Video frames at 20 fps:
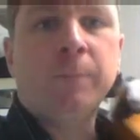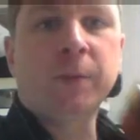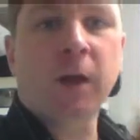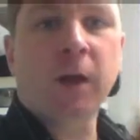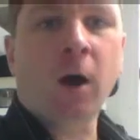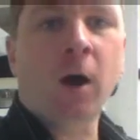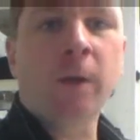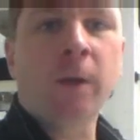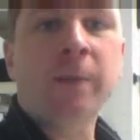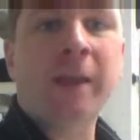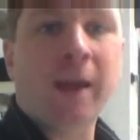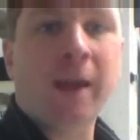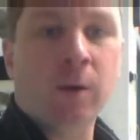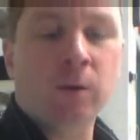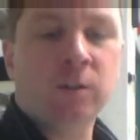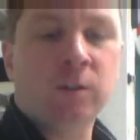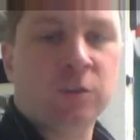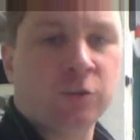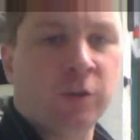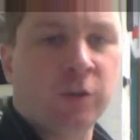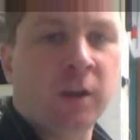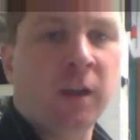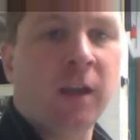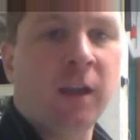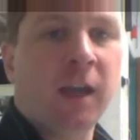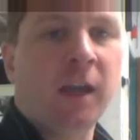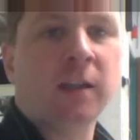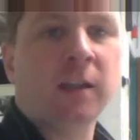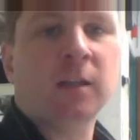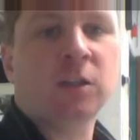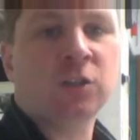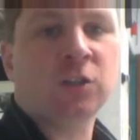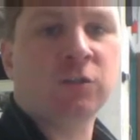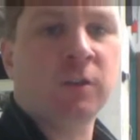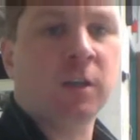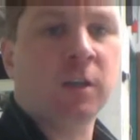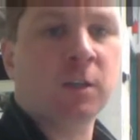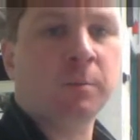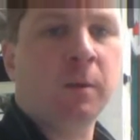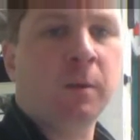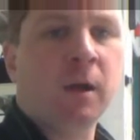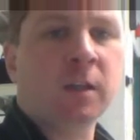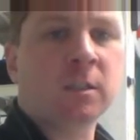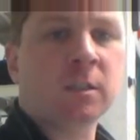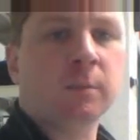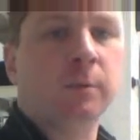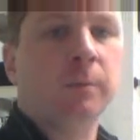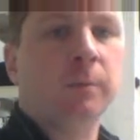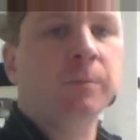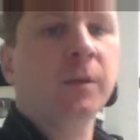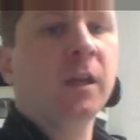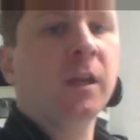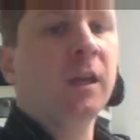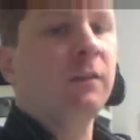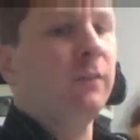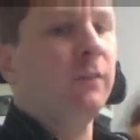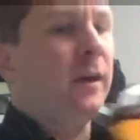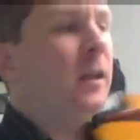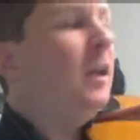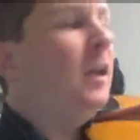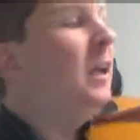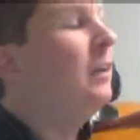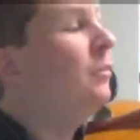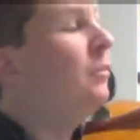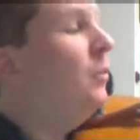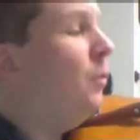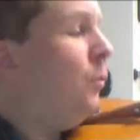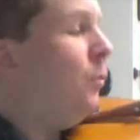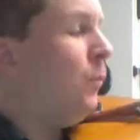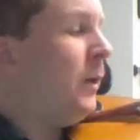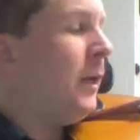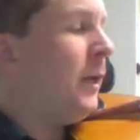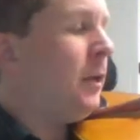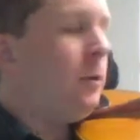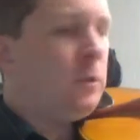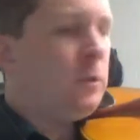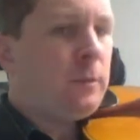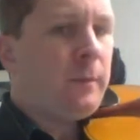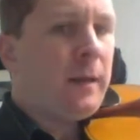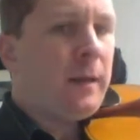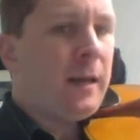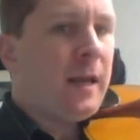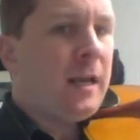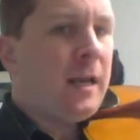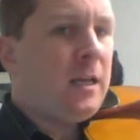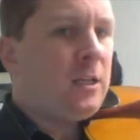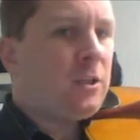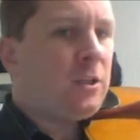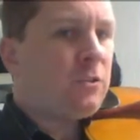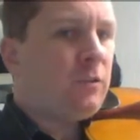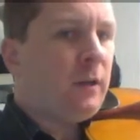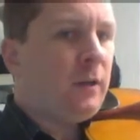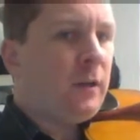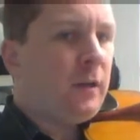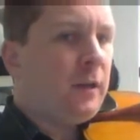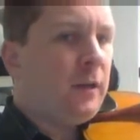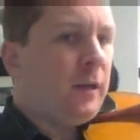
on that string and as straight as possible. When I go to my A string,